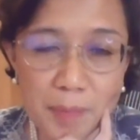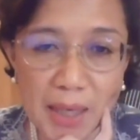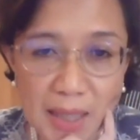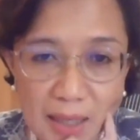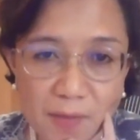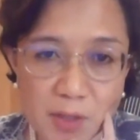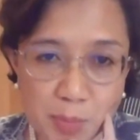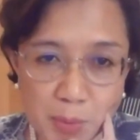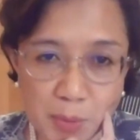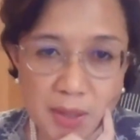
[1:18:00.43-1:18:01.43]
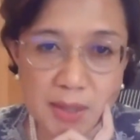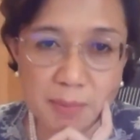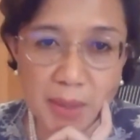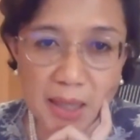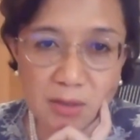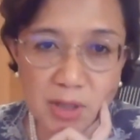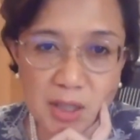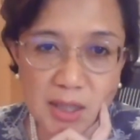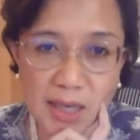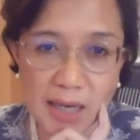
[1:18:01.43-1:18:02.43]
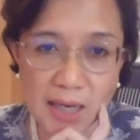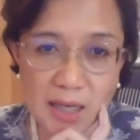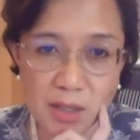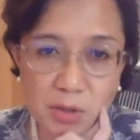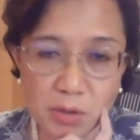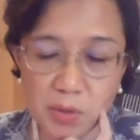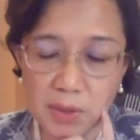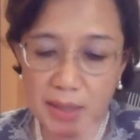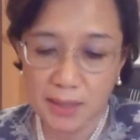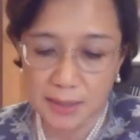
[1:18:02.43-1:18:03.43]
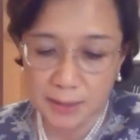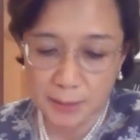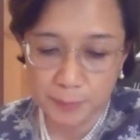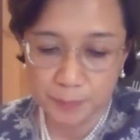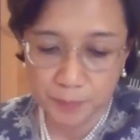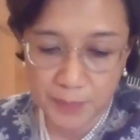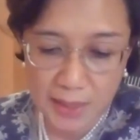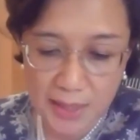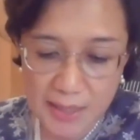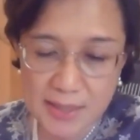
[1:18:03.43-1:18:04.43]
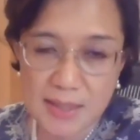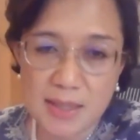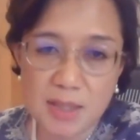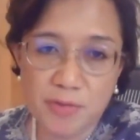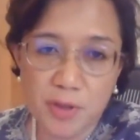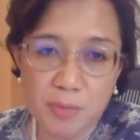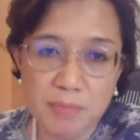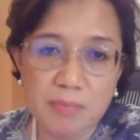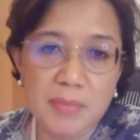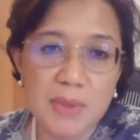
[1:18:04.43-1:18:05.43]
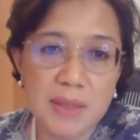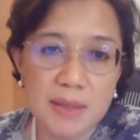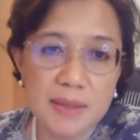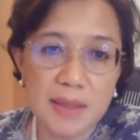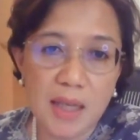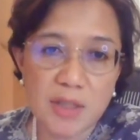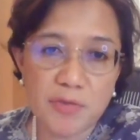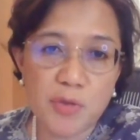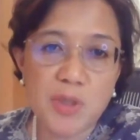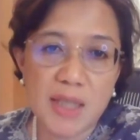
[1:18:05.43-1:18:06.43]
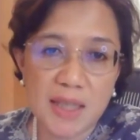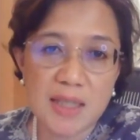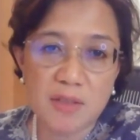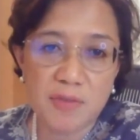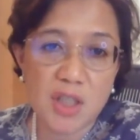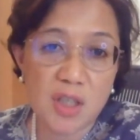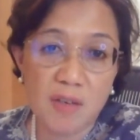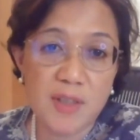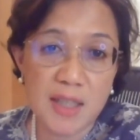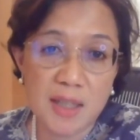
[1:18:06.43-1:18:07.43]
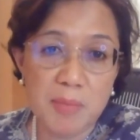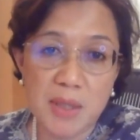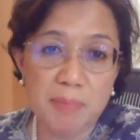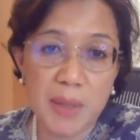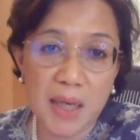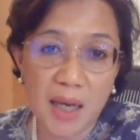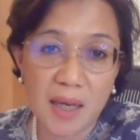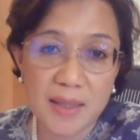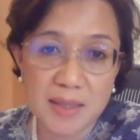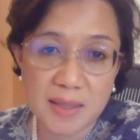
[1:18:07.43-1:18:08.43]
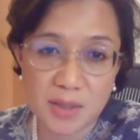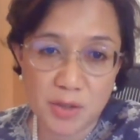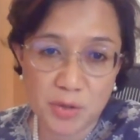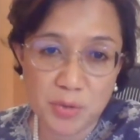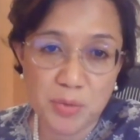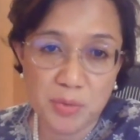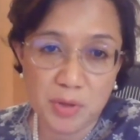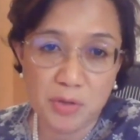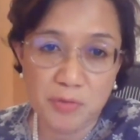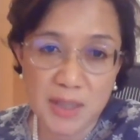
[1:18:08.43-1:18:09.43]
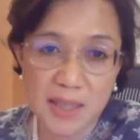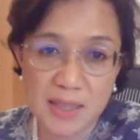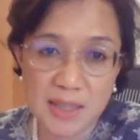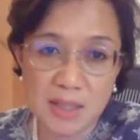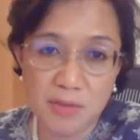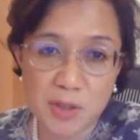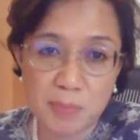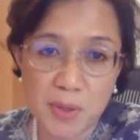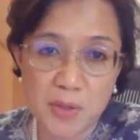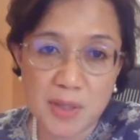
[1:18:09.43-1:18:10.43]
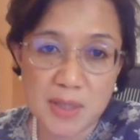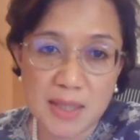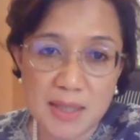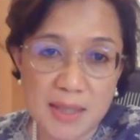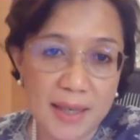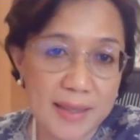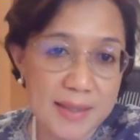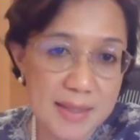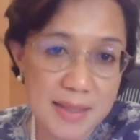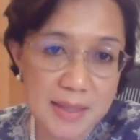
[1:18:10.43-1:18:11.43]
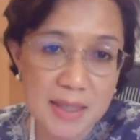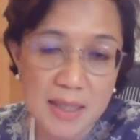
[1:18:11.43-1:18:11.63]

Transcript: many have spoken about how lessons from the last four decades of HIV can be applied to COVID-19 response, and